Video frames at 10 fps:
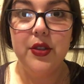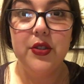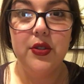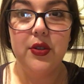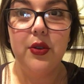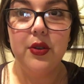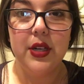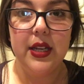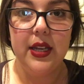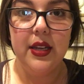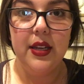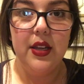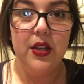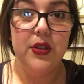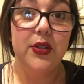the story
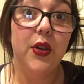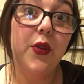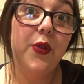so